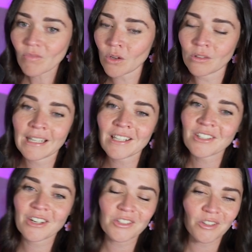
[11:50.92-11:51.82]
"latest
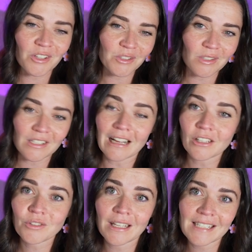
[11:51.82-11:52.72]
coastal style
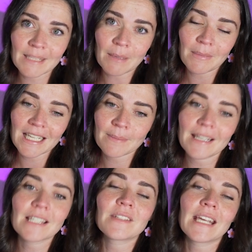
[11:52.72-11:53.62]
trends" is my biggest
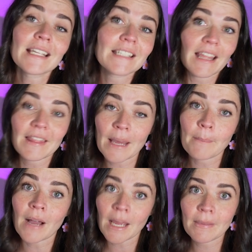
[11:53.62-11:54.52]
piece of text, that
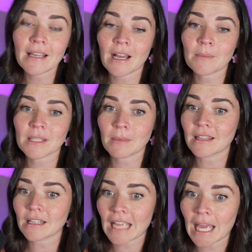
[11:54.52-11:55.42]
might become something
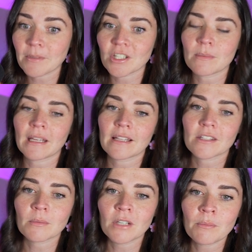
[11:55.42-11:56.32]
that captures me in.
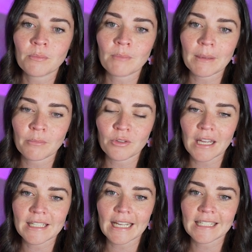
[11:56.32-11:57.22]
So I'm going to put
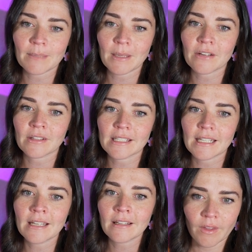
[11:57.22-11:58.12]
that text up here
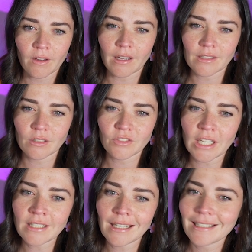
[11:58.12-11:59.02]
instead. All right, so I've
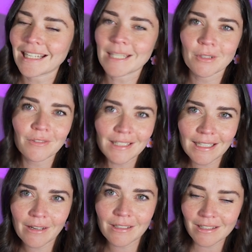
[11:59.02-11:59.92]
changed that text, but obviously
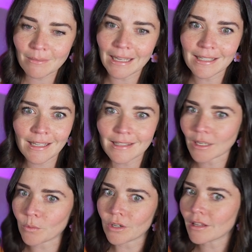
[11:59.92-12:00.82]
now it doesn't make sense.
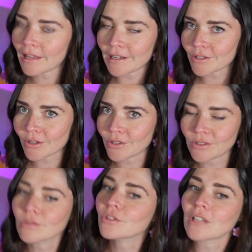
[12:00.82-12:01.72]
Like, what are the latest
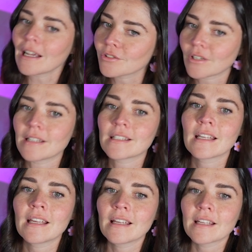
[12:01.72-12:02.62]
coastal style trends?
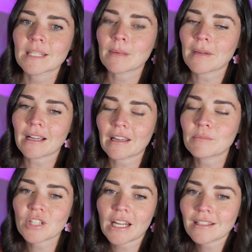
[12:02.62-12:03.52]
So maybe I
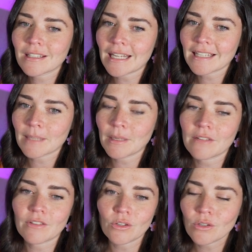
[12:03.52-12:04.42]
can change the text up here
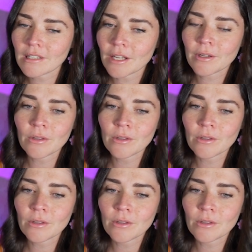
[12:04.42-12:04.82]
for newsletter a